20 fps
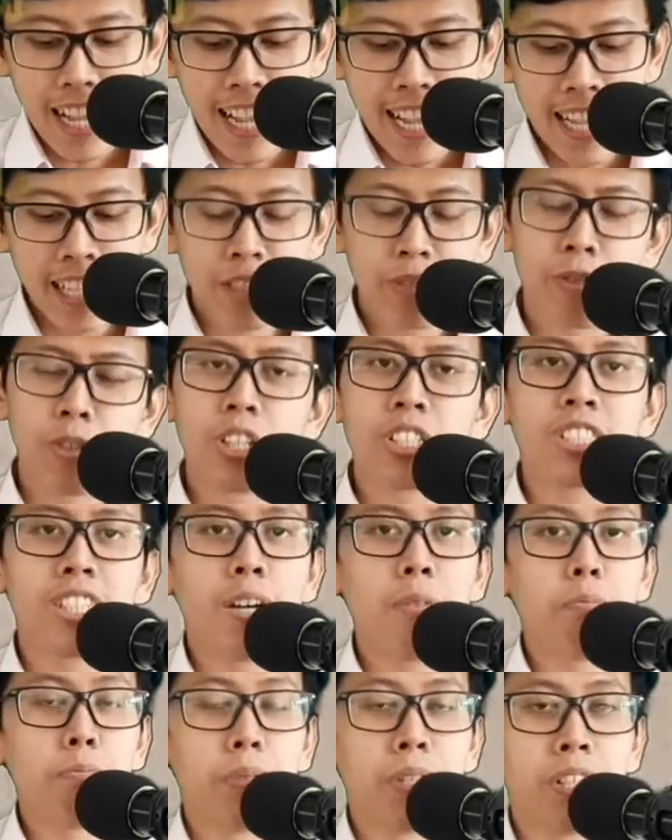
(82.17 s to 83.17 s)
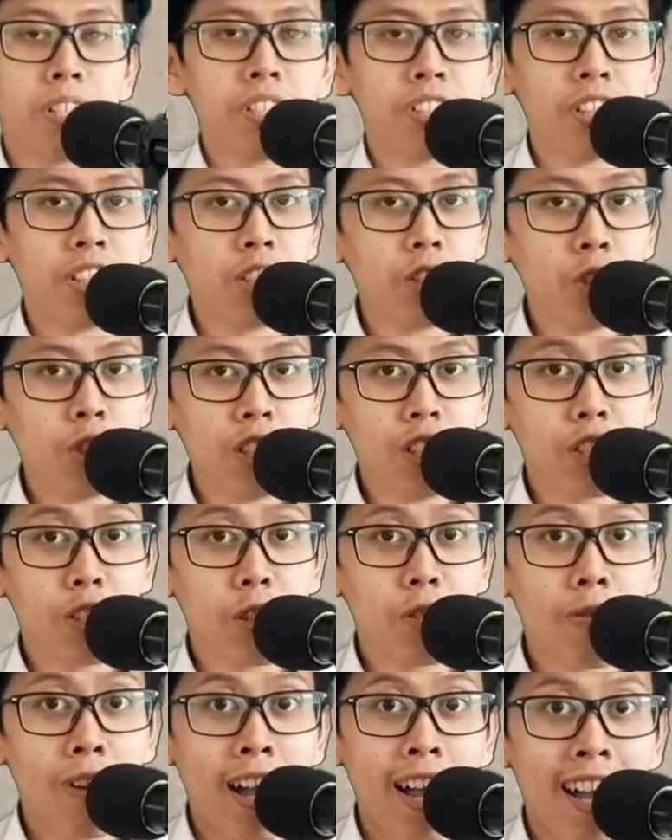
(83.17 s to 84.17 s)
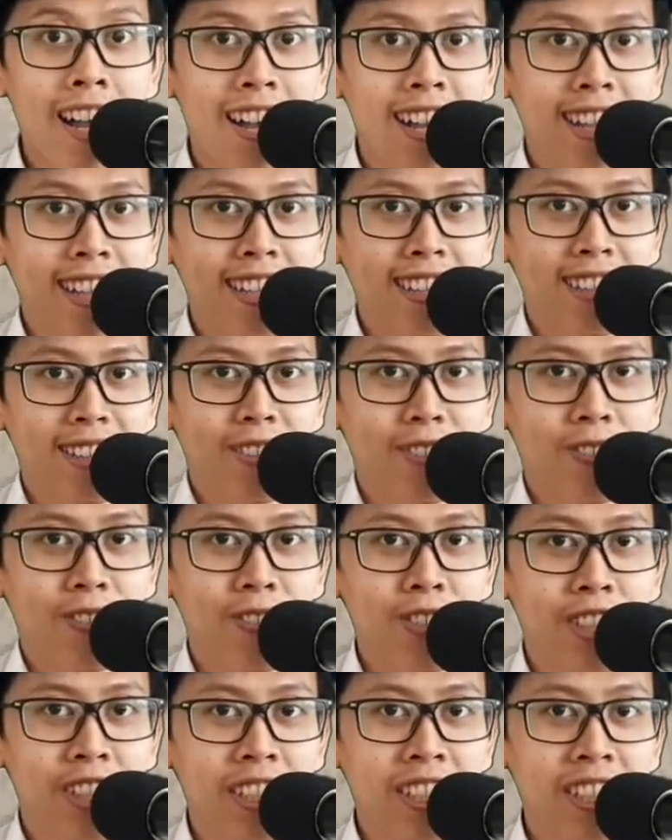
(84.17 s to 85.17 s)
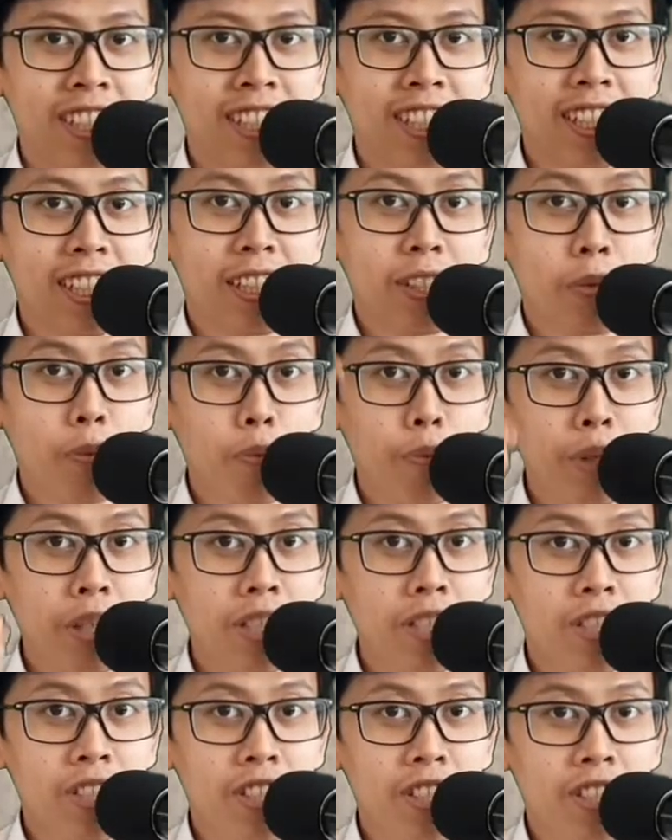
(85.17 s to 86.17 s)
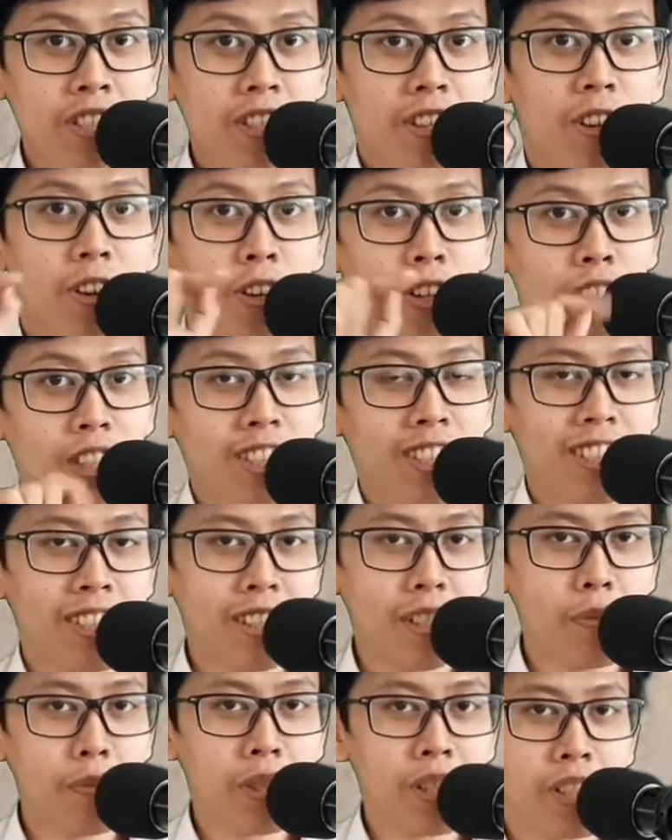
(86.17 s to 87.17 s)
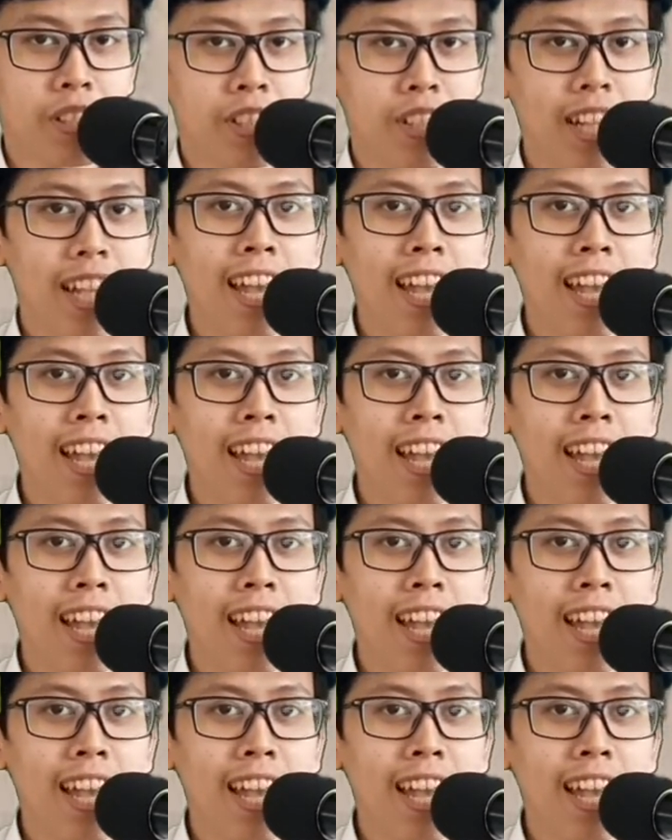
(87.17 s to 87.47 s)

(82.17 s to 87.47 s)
As for example, the units of height, we need meter or centimeter.